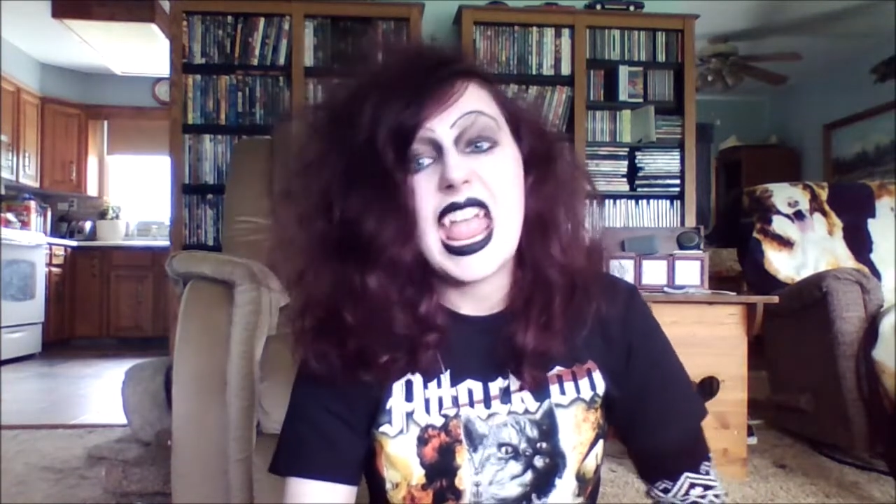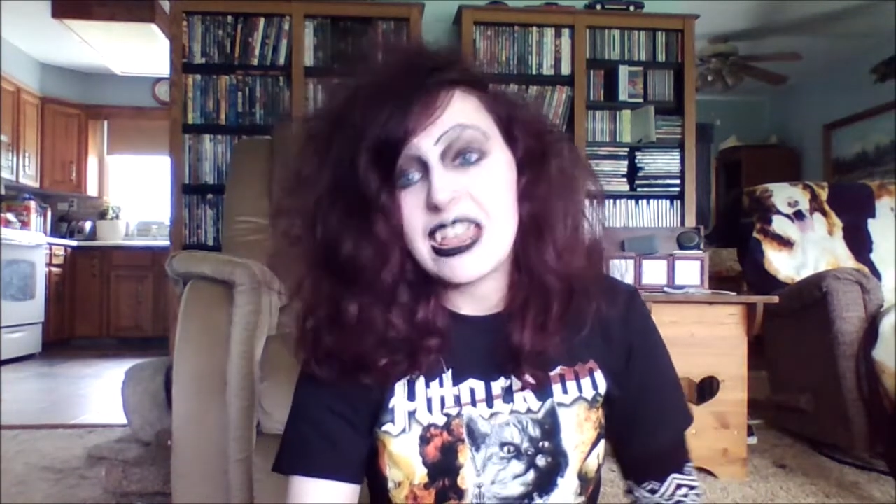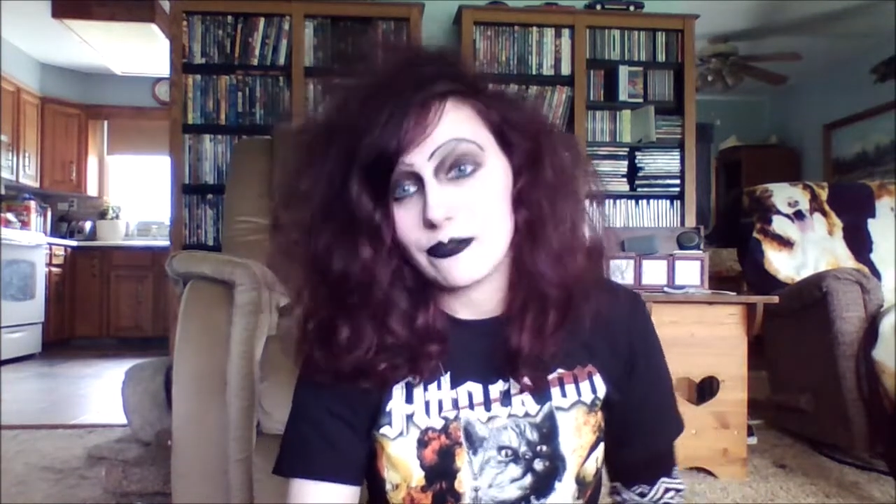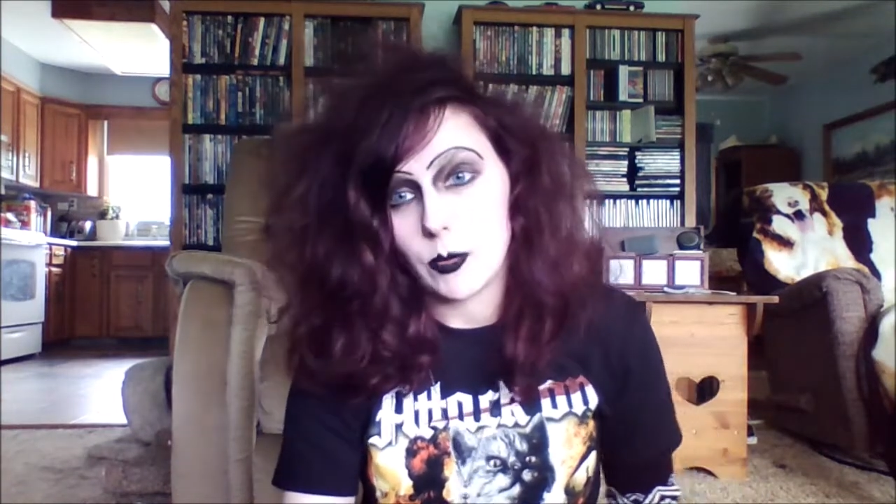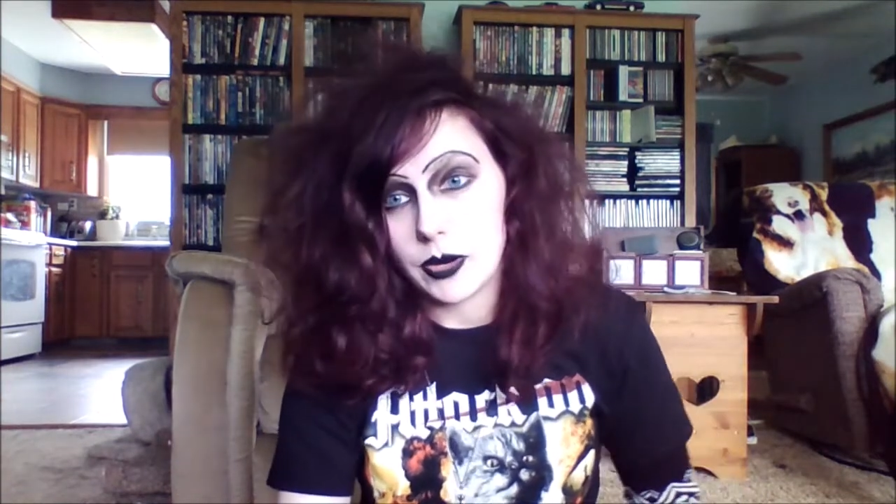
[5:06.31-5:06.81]

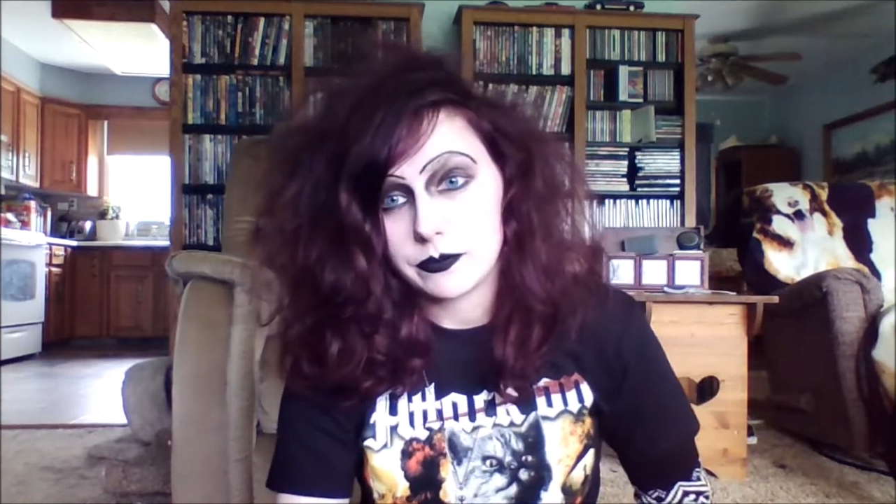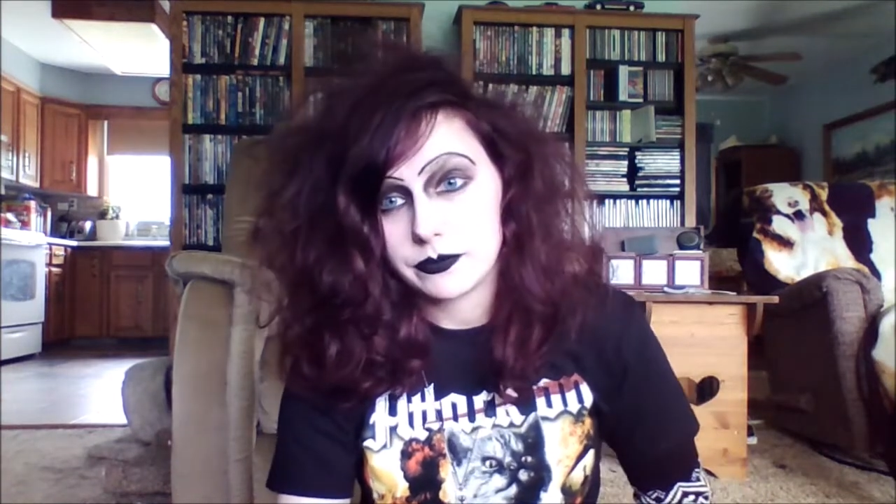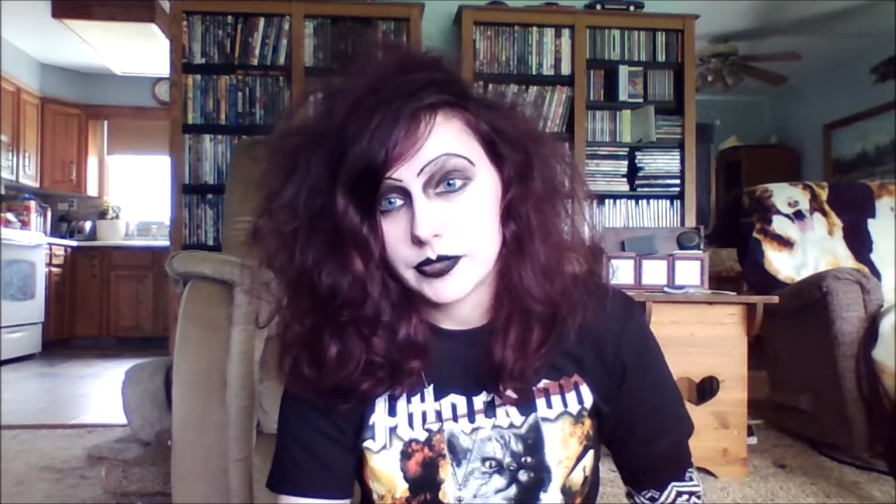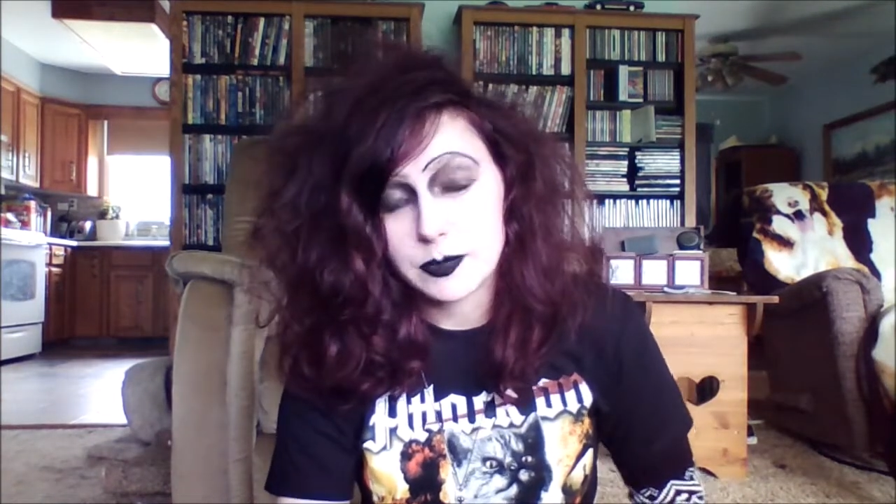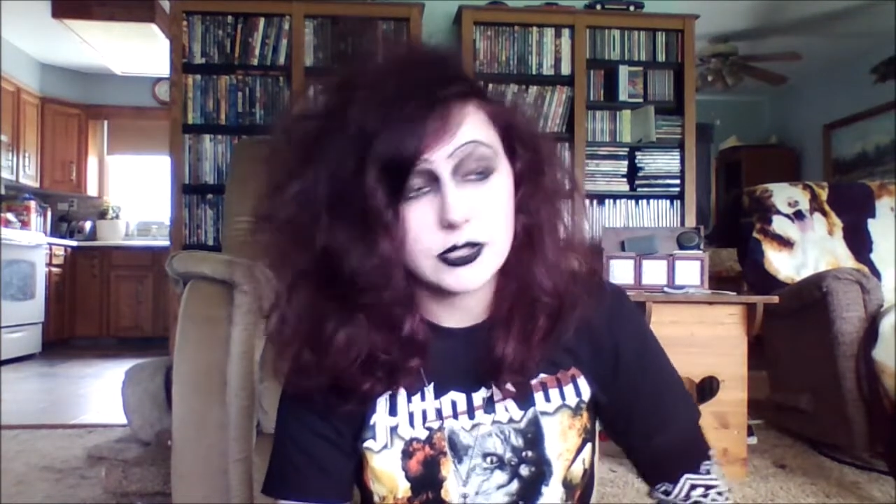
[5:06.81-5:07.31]
everywhere,
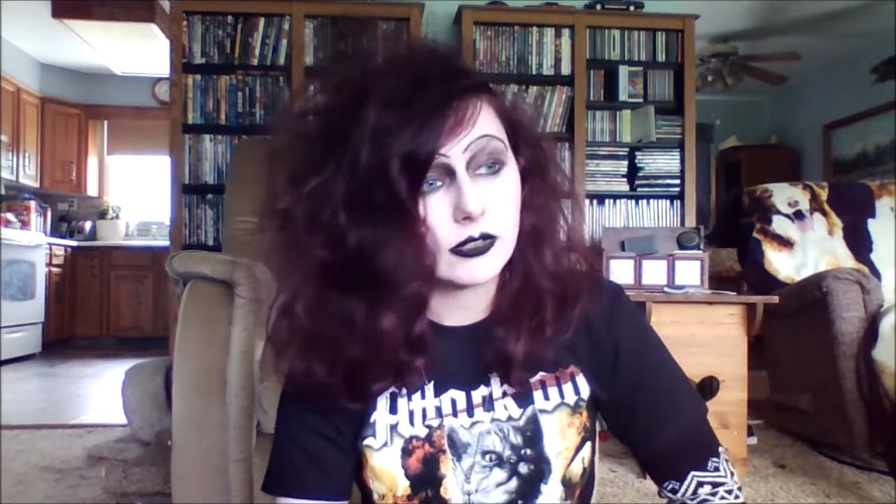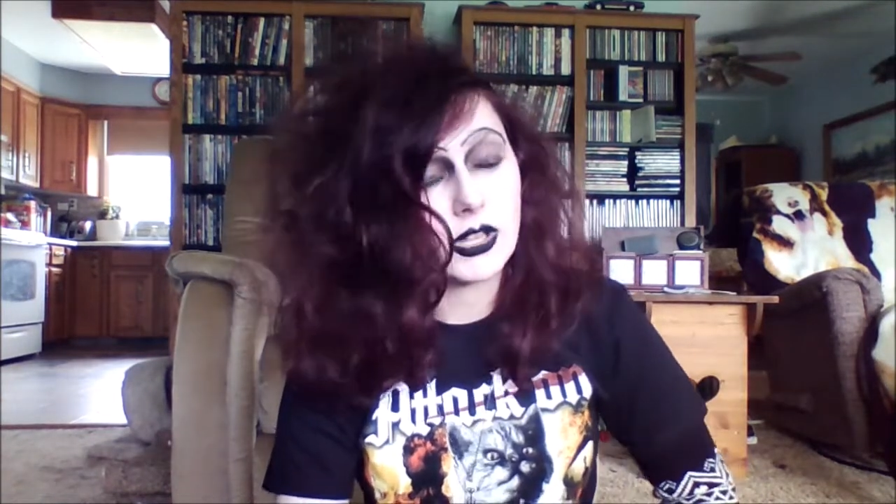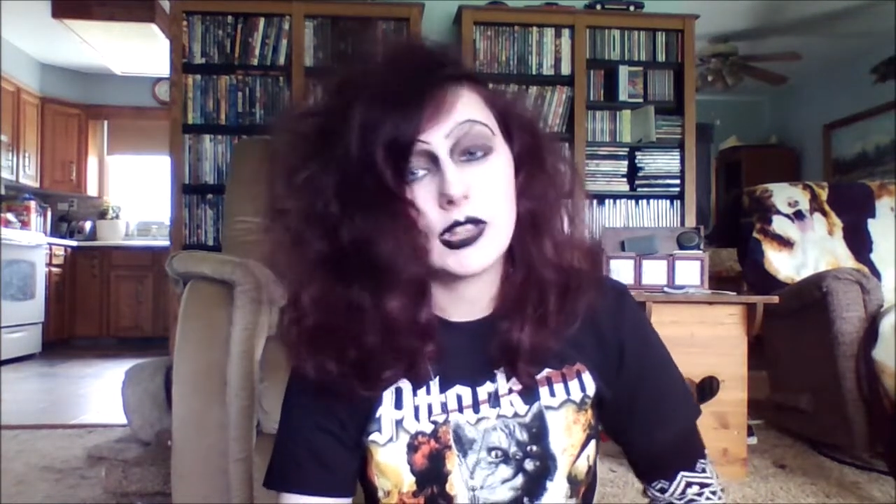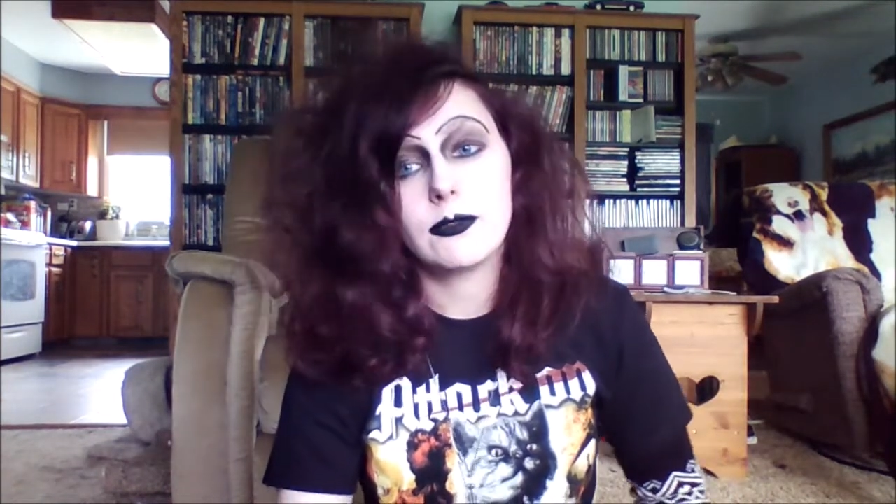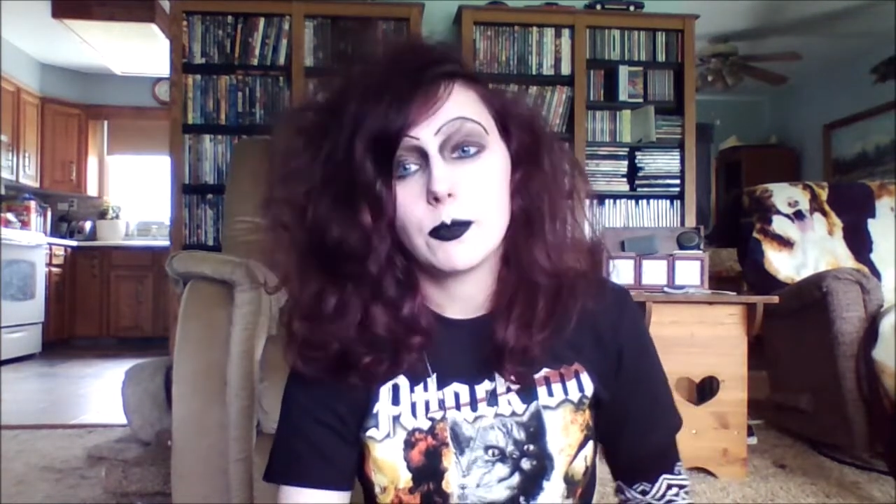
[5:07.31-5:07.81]
especially if they
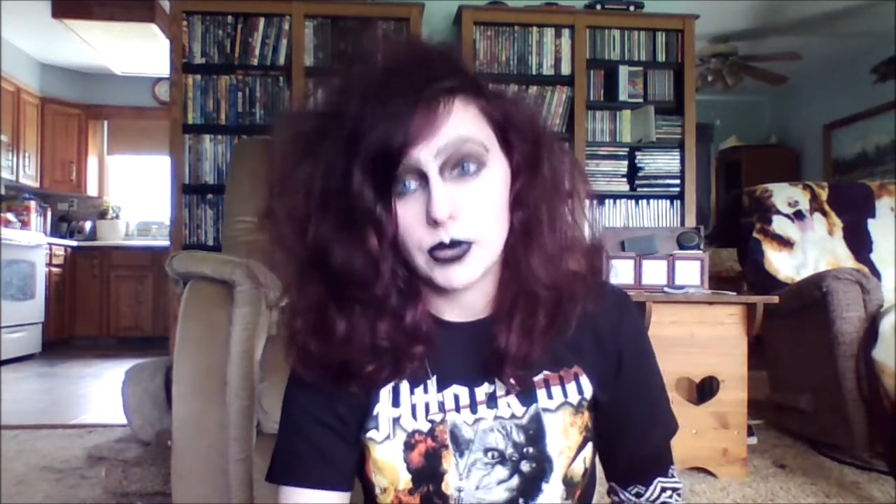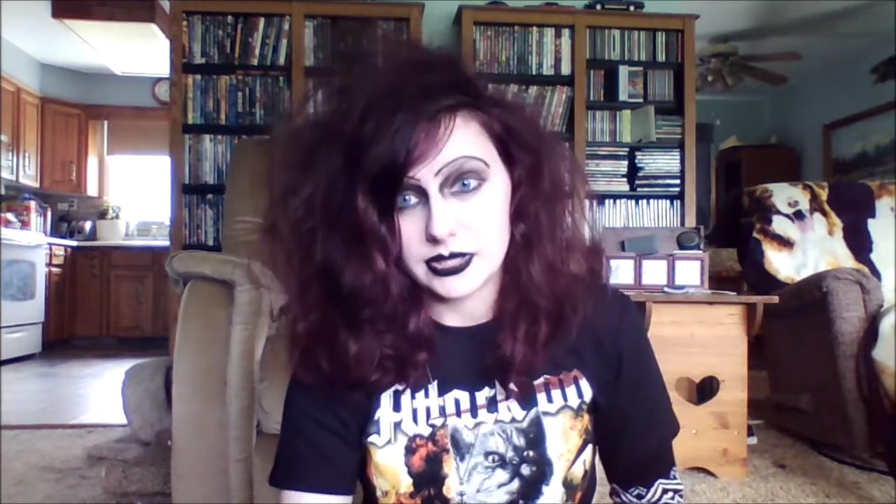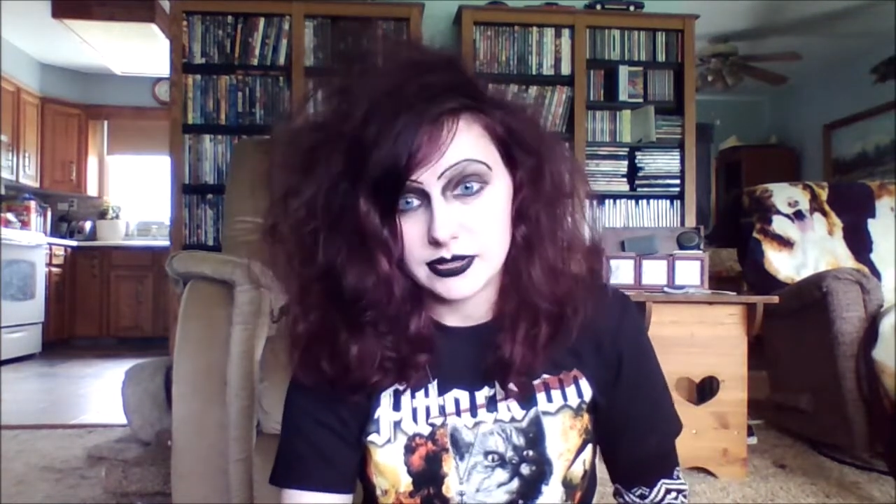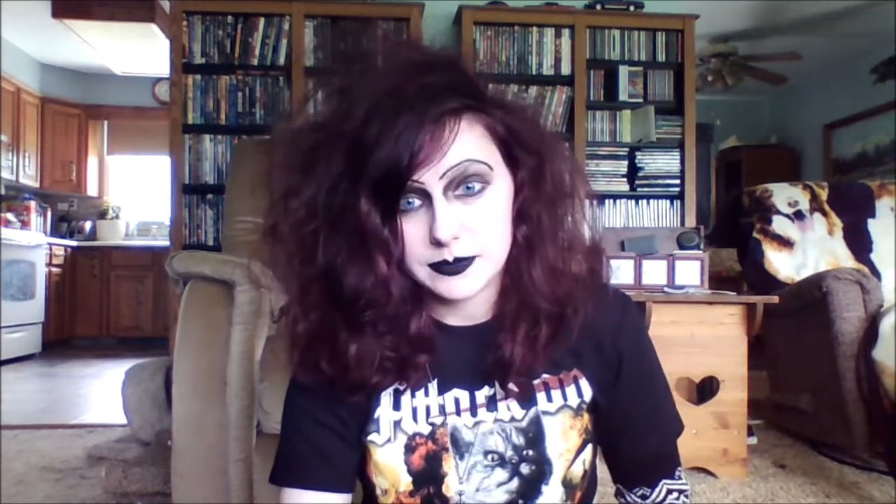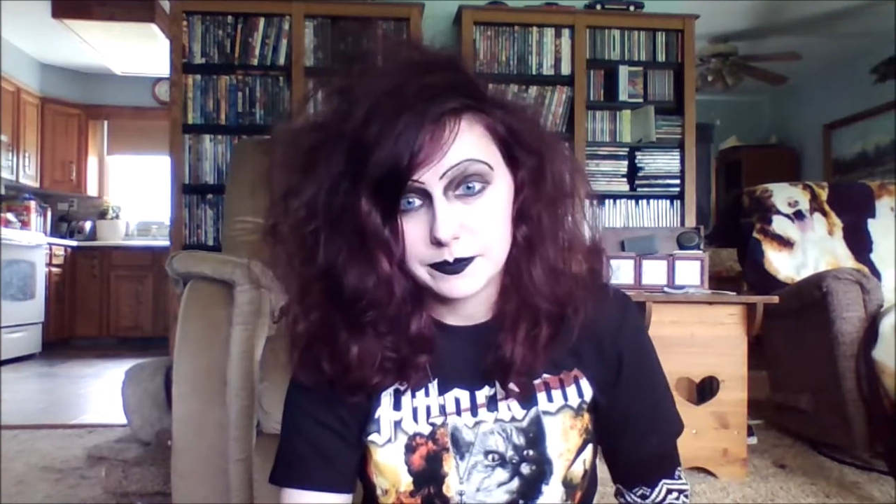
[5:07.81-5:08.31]
leave your
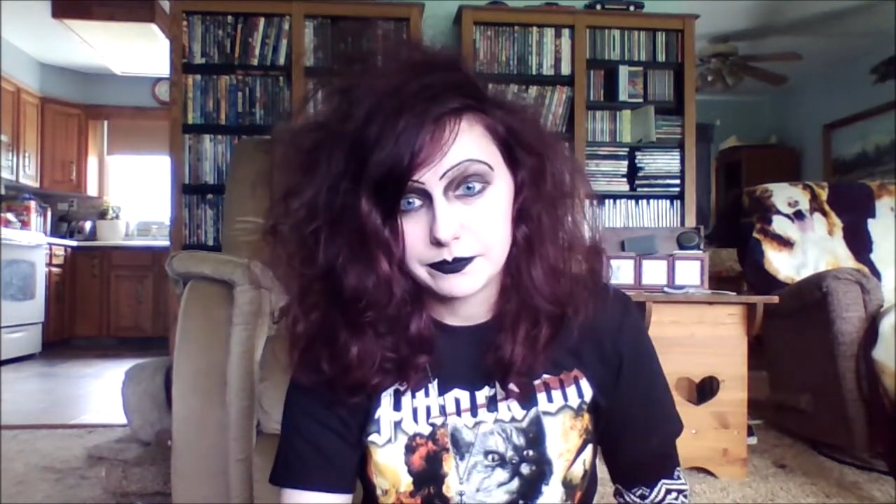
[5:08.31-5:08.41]
presence.